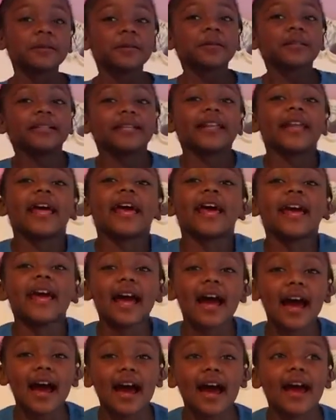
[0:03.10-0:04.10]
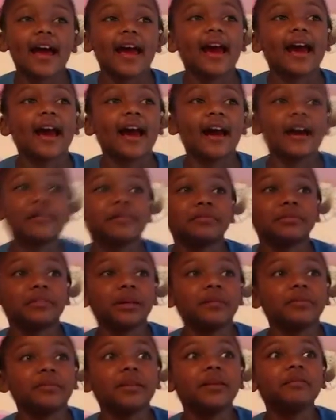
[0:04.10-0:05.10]
So today I have
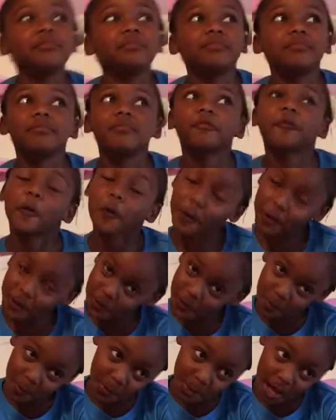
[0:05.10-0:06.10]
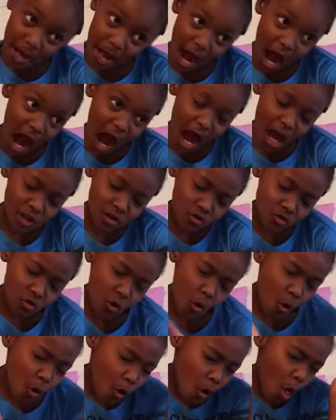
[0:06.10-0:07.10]
something for you guys.
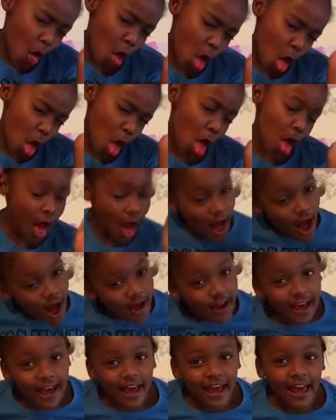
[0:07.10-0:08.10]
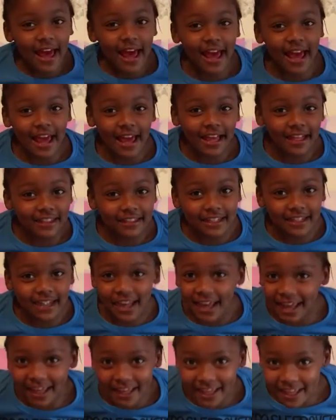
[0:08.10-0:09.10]
Okay, and
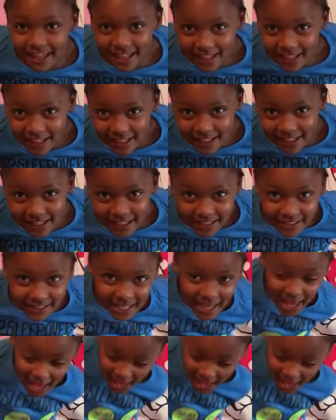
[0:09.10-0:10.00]
today it is